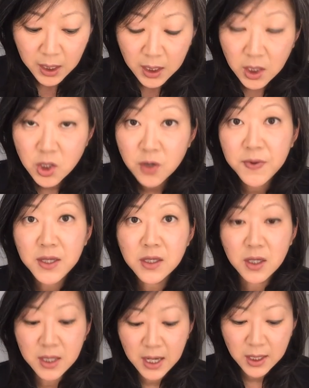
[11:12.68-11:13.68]
Each of these
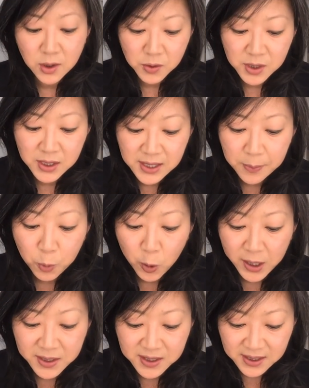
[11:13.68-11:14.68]
containers
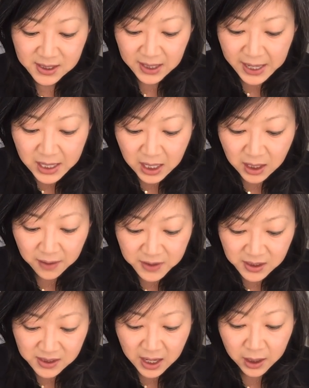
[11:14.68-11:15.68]
separates the slaking of
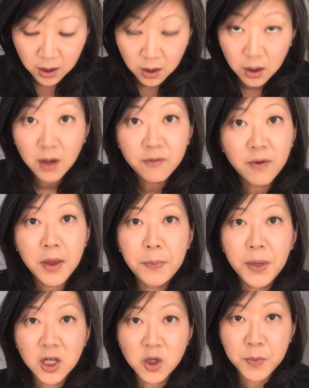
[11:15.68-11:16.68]
desire from the
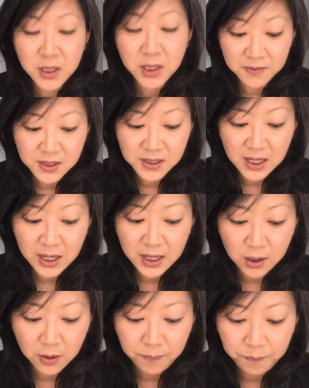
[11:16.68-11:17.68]
punishment of
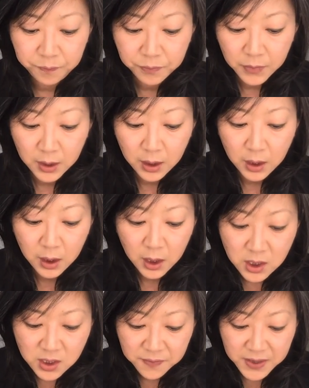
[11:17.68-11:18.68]
desire.
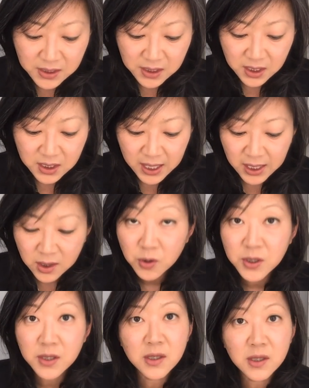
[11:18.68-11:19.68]
Each of these
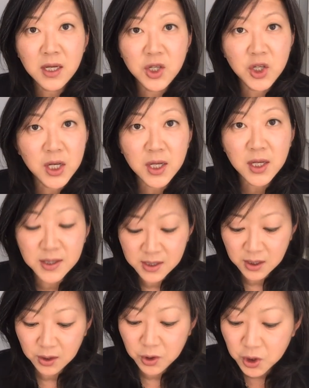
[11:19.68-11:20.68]
containers is an ingenious
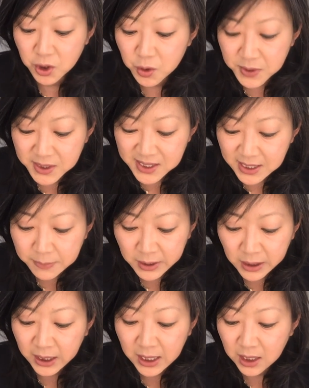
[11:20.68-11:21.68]
solution to a
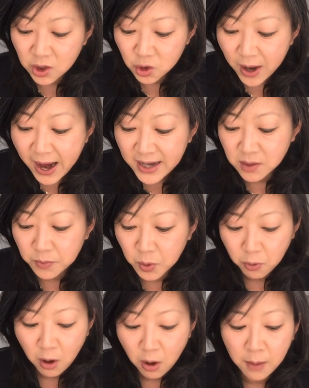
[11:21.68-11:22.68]
seemingly intractable
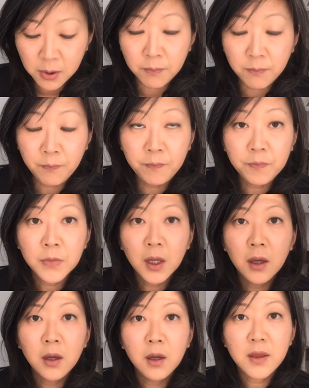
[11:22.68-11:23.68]
problem.
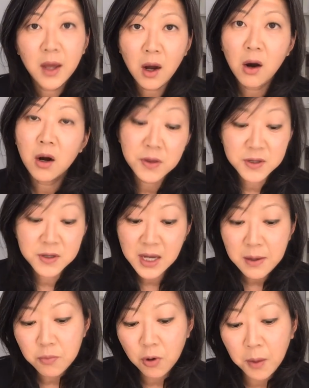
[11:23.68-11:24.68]
They are the
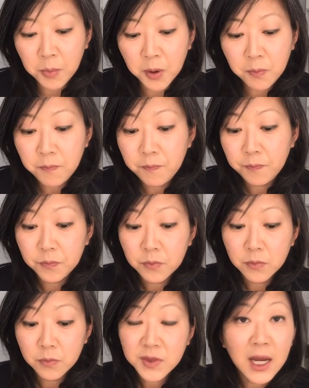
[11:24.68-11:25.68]
same problem,
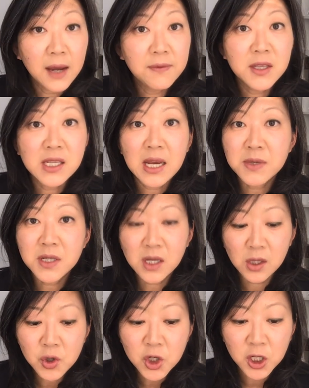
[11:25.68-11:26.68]
they have the same
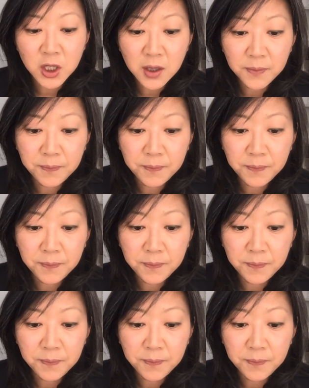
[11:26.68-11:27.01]
solution.